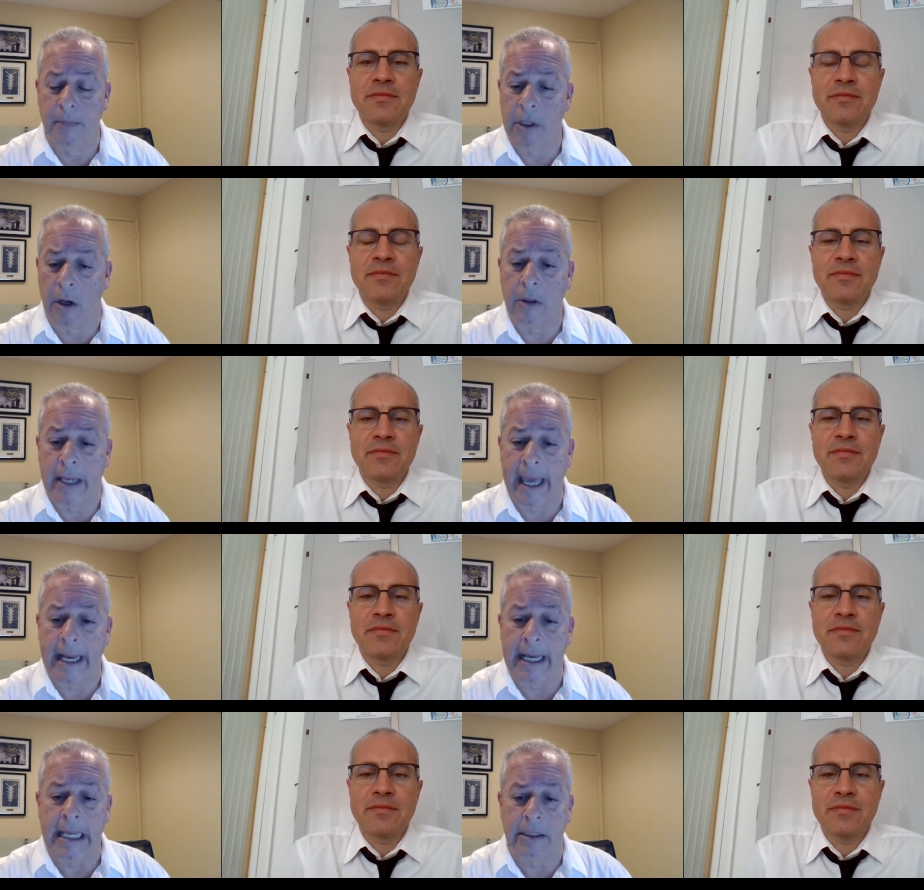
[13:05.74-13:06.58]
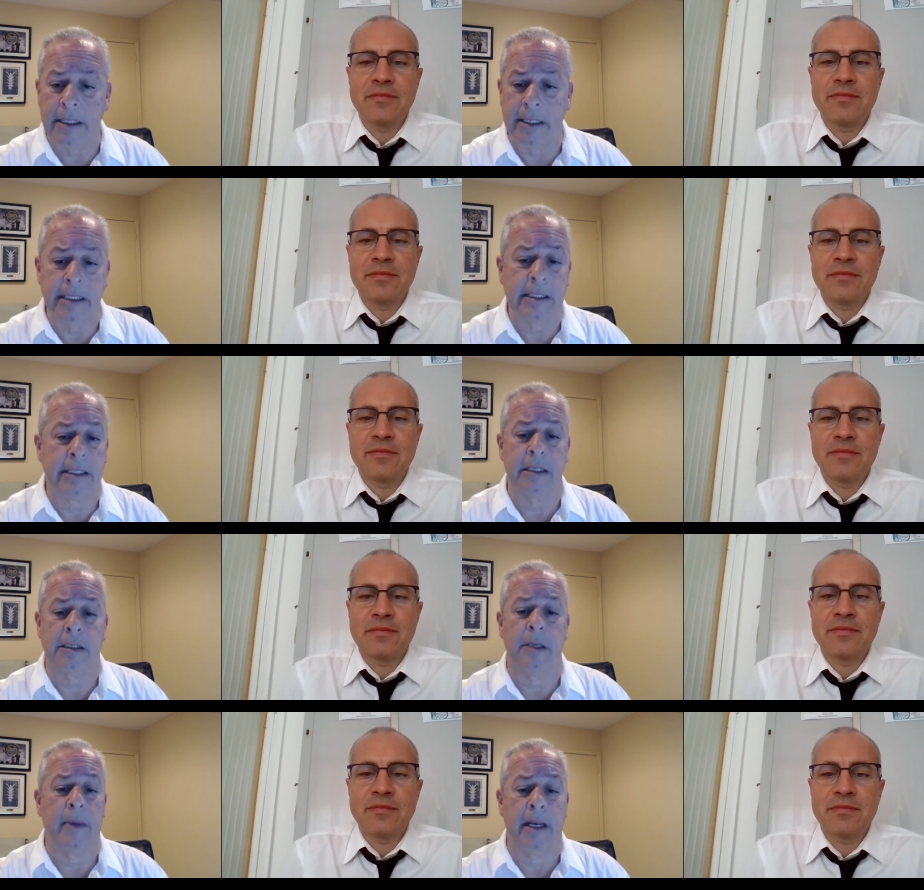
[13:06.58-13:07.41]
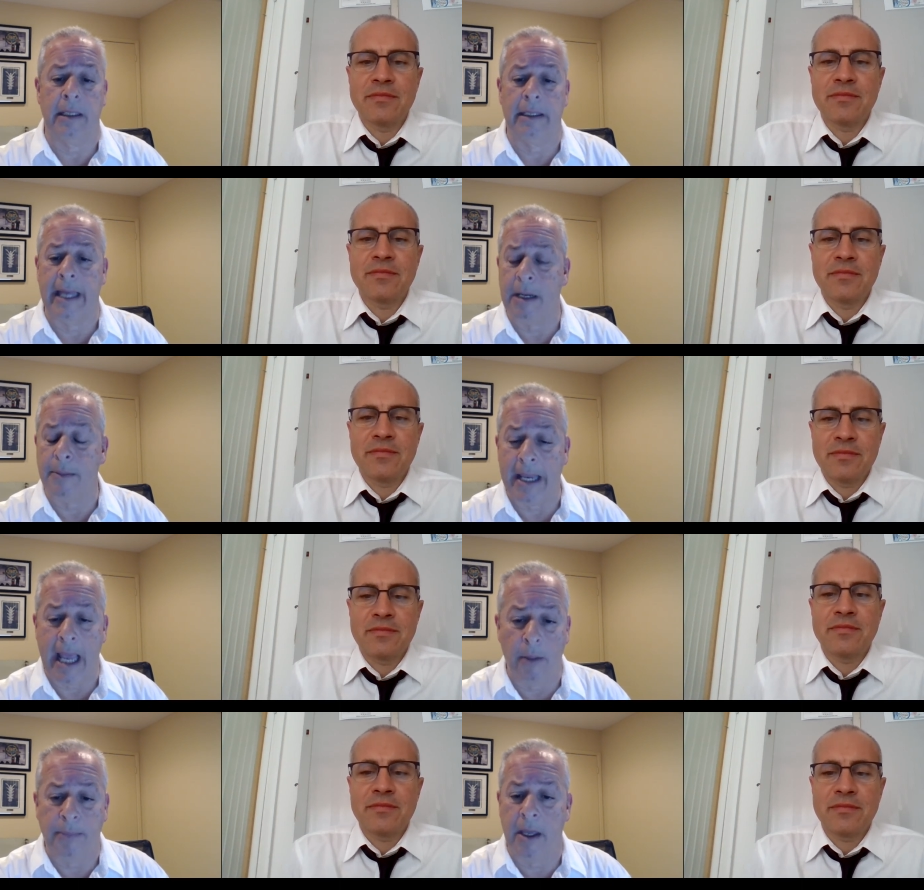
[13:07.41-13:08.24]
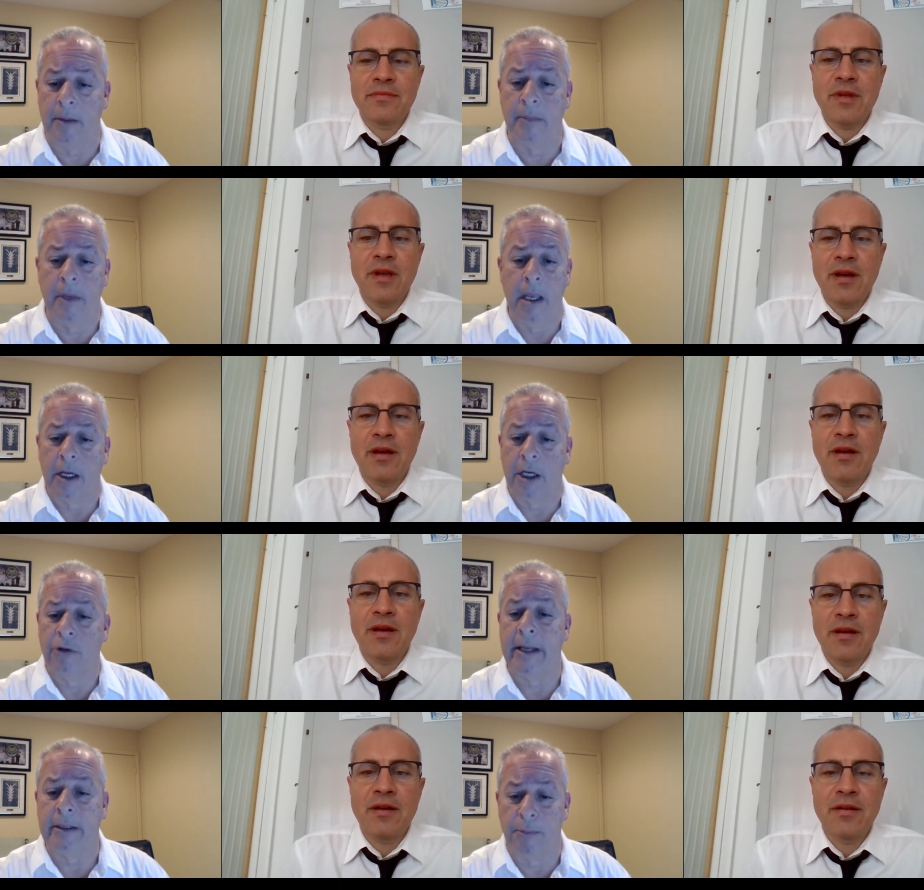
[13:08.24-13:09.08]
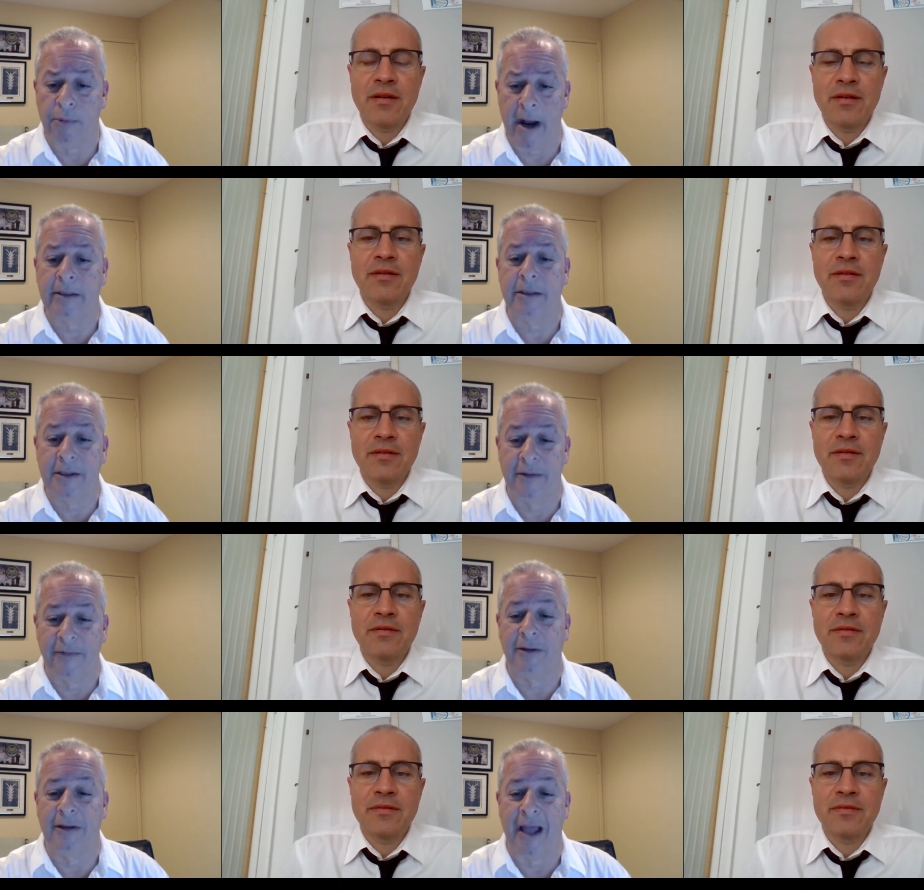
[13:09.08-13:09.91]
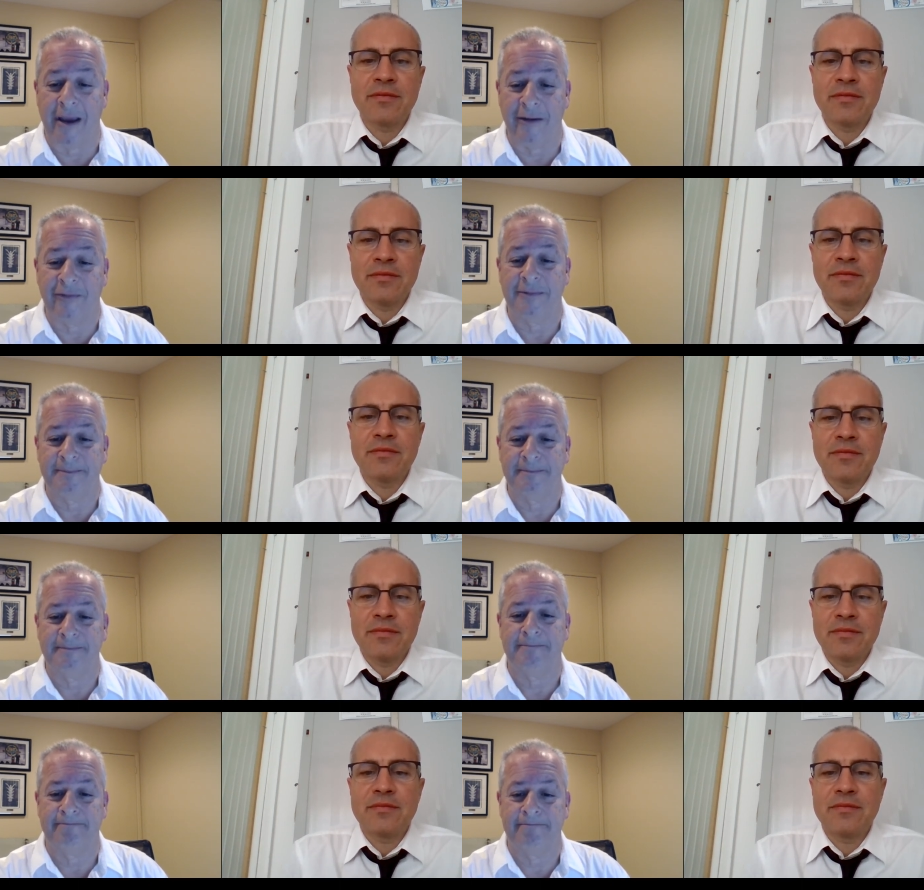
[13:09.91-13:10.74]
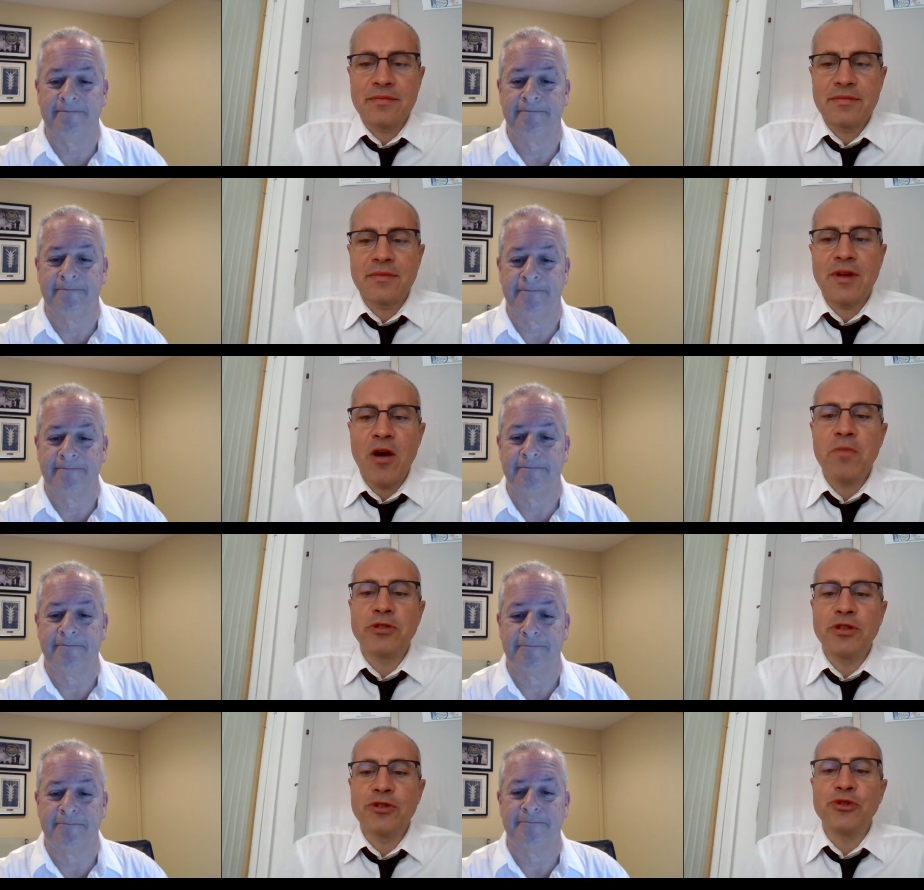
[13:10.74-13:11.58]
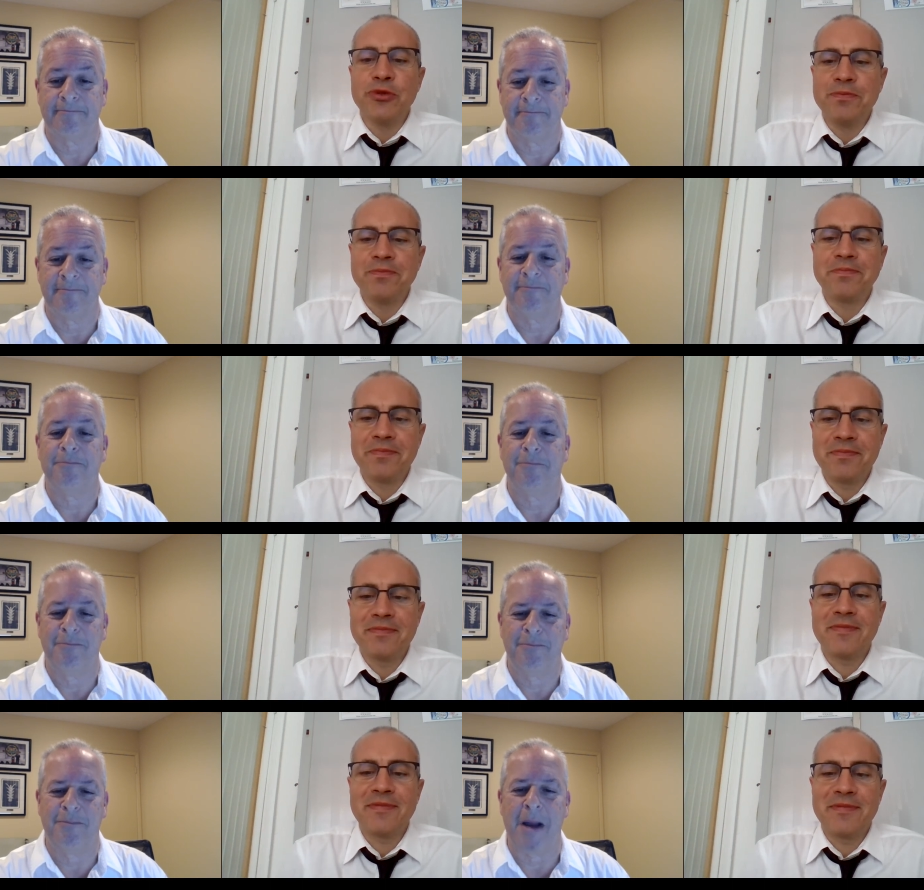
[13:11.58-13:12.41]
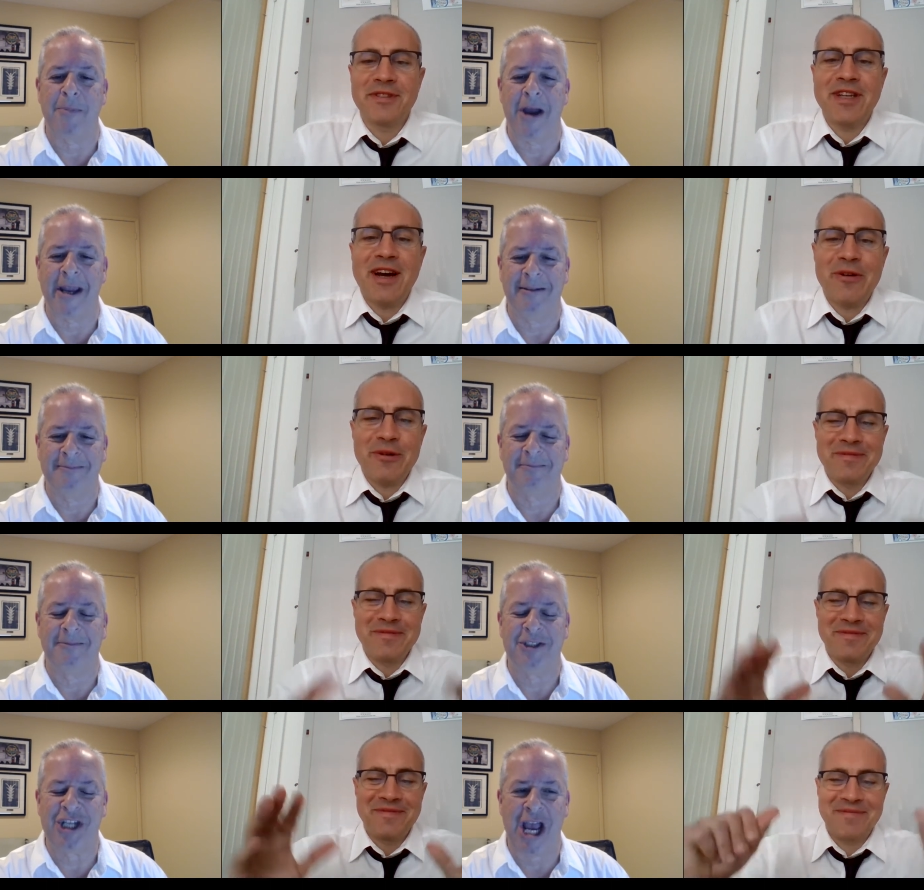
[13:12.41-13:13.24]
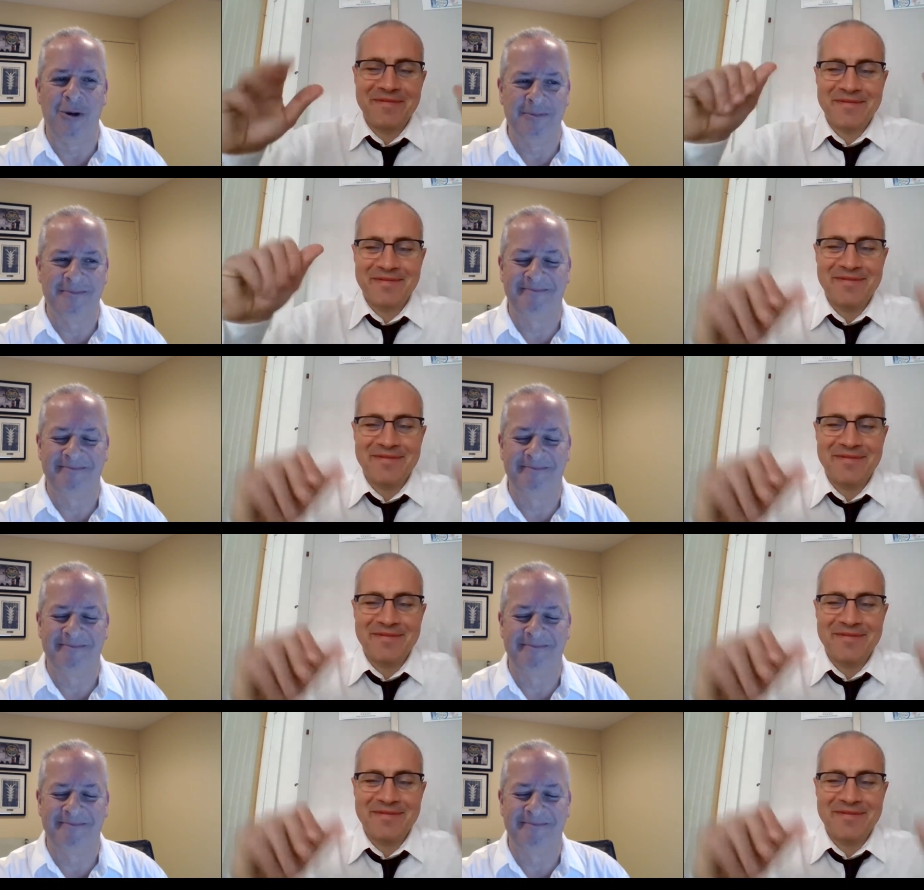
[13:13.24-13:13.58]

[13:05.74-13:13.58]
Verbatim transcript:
Speaker 1: you know, getting into this system and letting me help them create the practice of their life.
Speaker 2: I hope so too.
Speaker 1: Ciao. Right. Ciao.